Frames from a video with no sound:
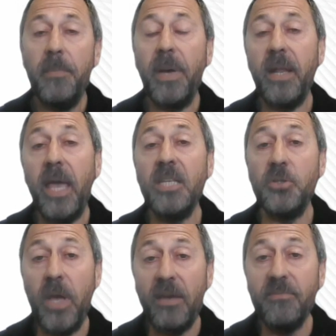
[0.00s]
But
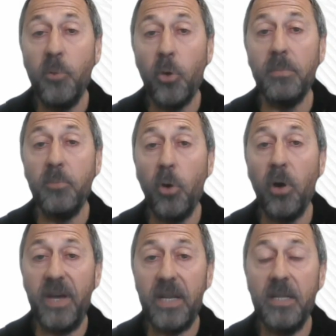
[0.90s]
as you have more and
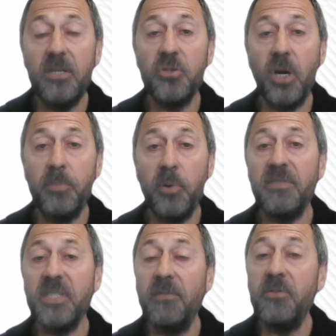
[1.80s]
more of it and you try to pull
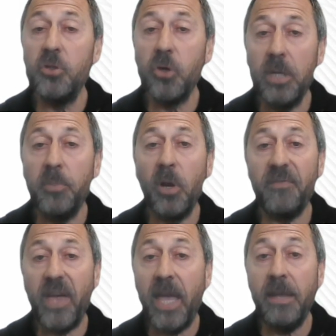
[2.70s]
off, so if you tried to pull
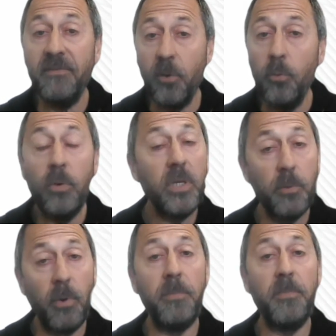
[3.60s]
off a handful,
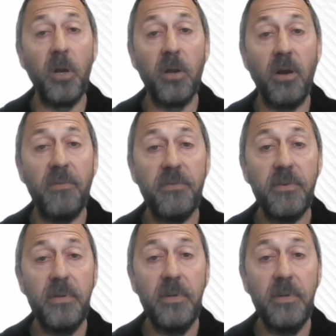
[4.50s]
you won't pull it off.